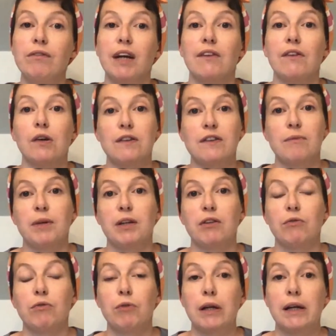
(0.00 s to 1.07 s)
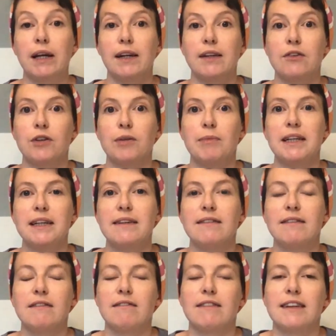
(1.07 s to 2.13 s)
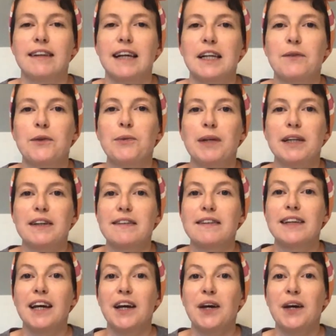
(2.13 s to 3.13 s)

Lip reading: and those have been extremely successful because